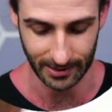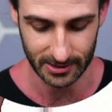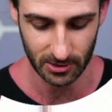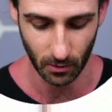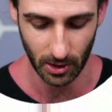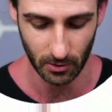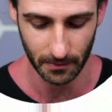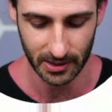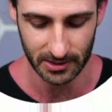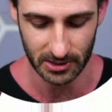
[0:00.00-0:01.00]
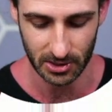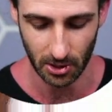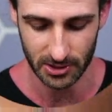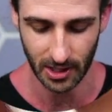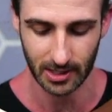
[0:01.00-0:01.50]
And this is a weird one because it
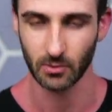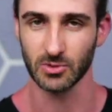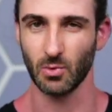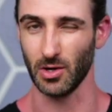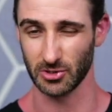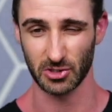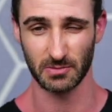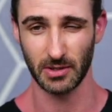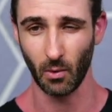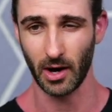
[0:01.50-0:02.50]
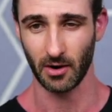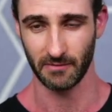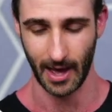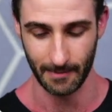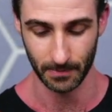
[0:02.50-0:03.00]
starts at n equals 1. So just be aware
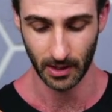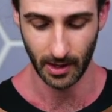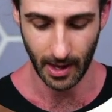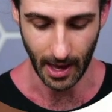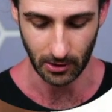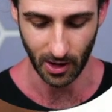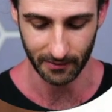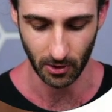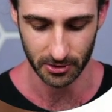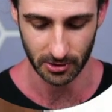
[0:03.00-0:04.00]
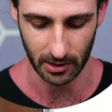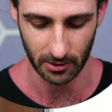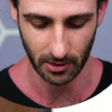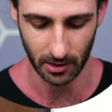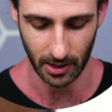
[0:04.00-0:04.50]
of that. And you have an
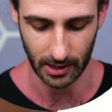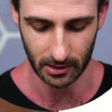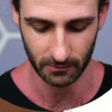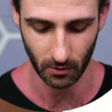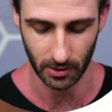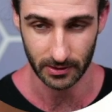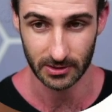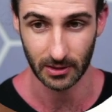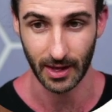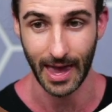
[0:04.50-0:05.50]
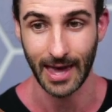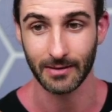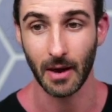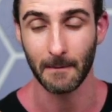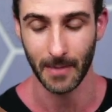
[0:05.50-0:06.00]
alternator, negative 1 to the
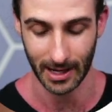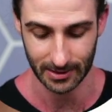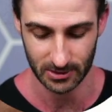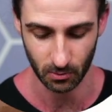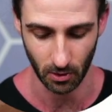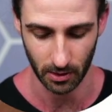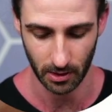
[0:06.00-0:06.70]
n minus 1.